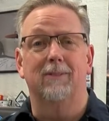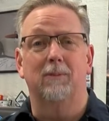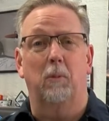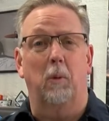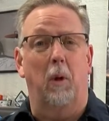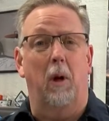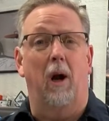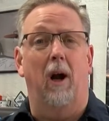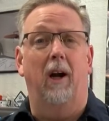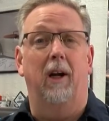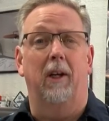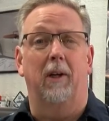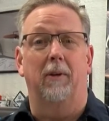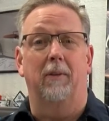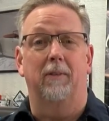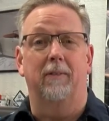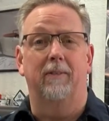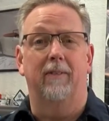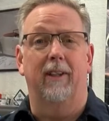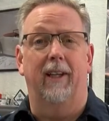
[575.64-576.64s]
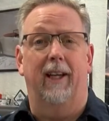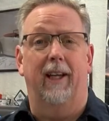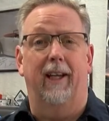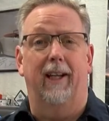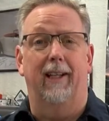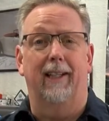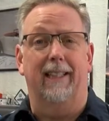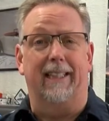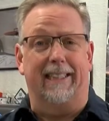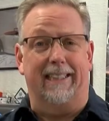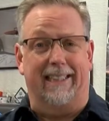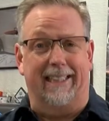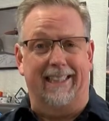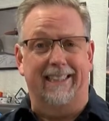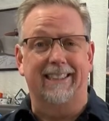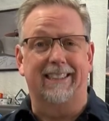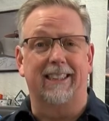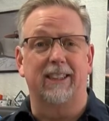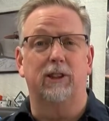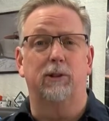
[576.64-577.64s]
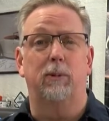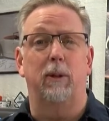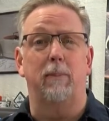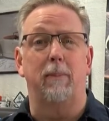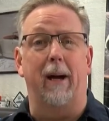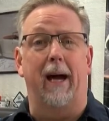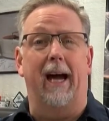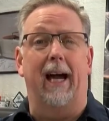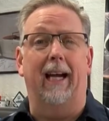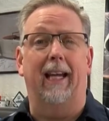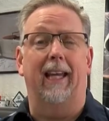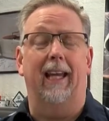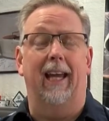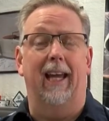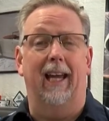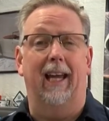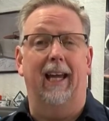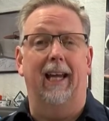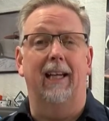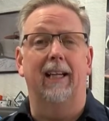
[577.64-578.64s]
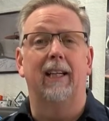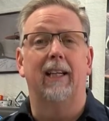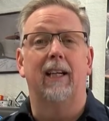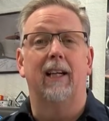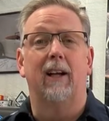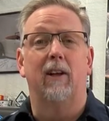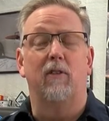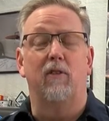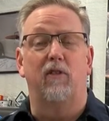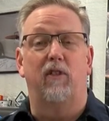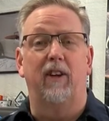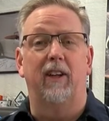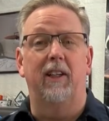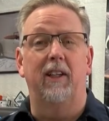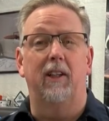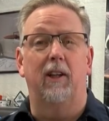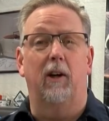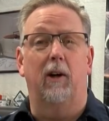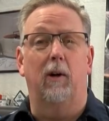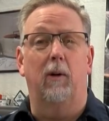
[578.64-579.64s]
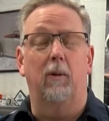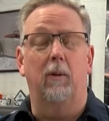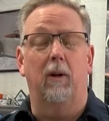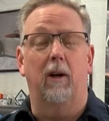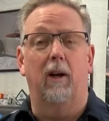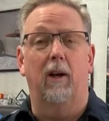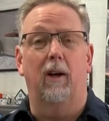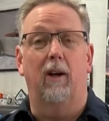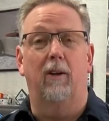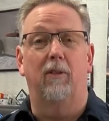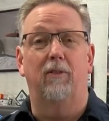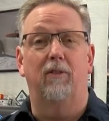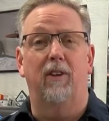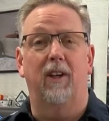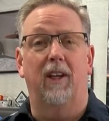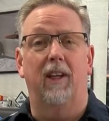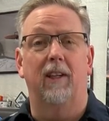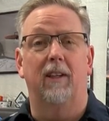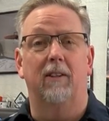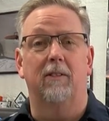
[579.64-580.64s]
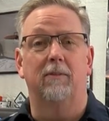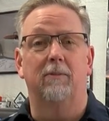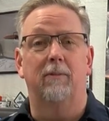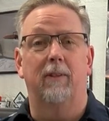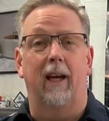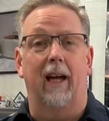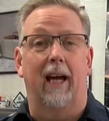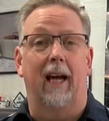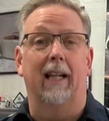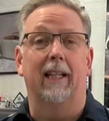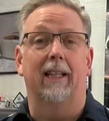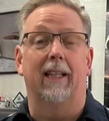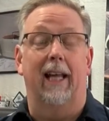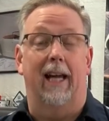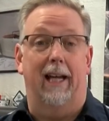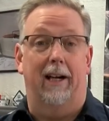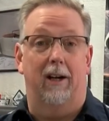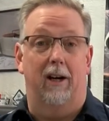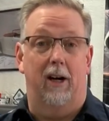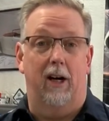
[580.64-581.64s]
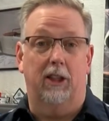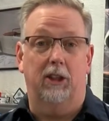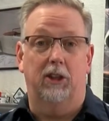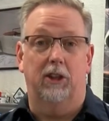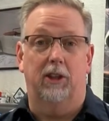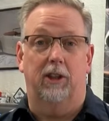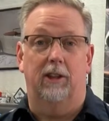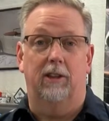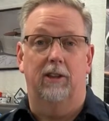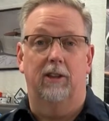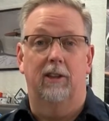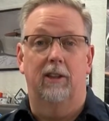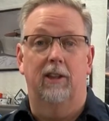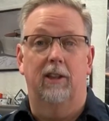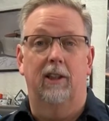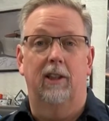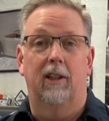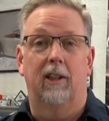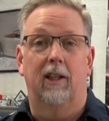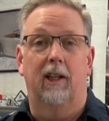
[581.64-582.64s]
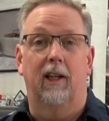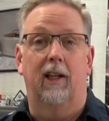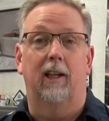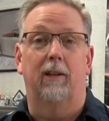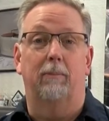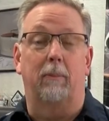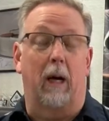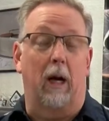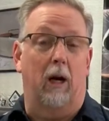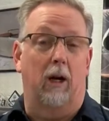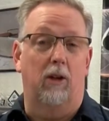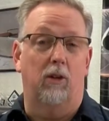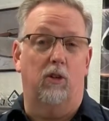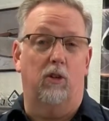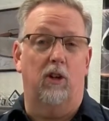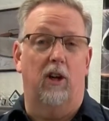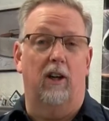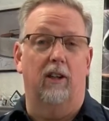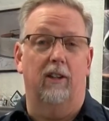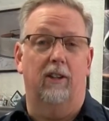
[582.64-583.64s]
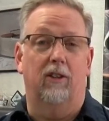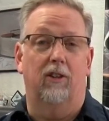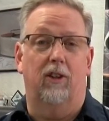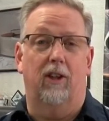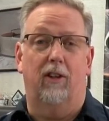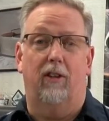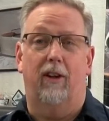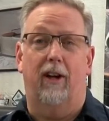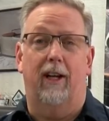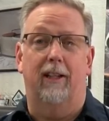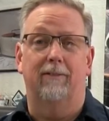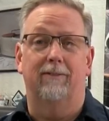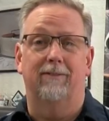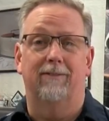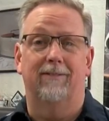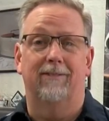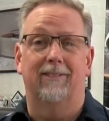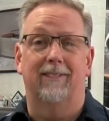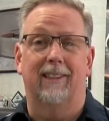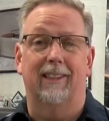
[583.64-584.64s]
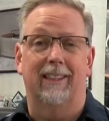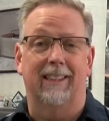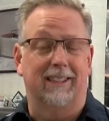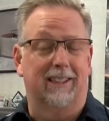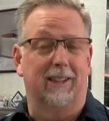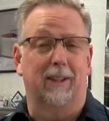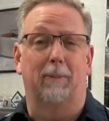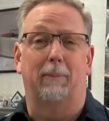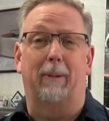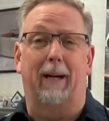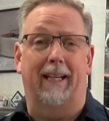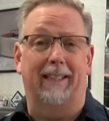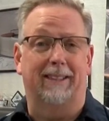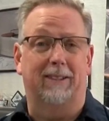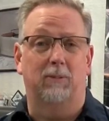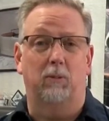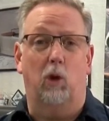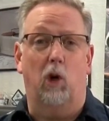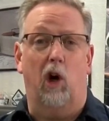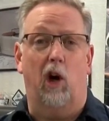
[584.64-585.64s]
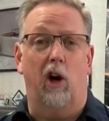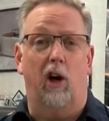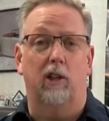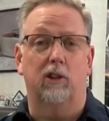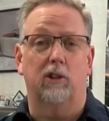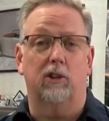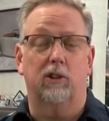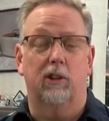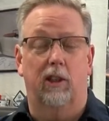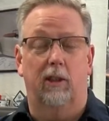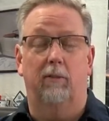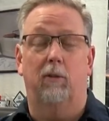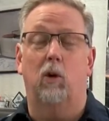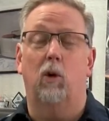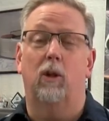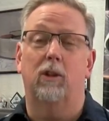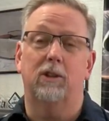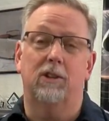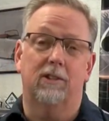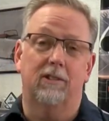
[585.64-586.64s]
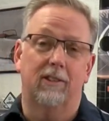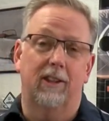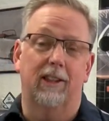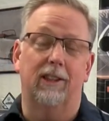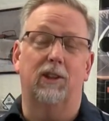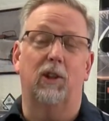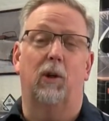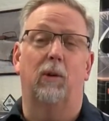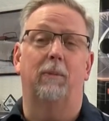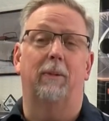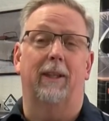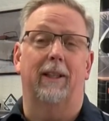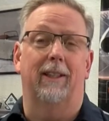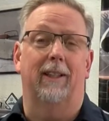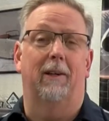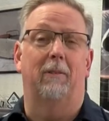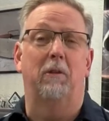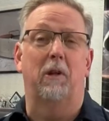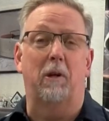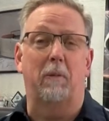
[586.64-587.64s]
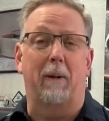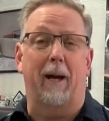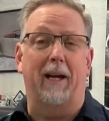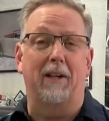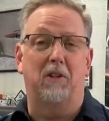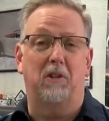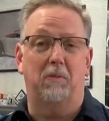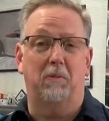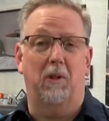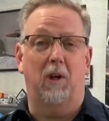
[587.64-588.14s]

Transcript: where are you? And he then sends me back a video of him at that auction. And my heart sunk because I thought, he's going to buy some cars. And of course, he told me, I'm going to buy some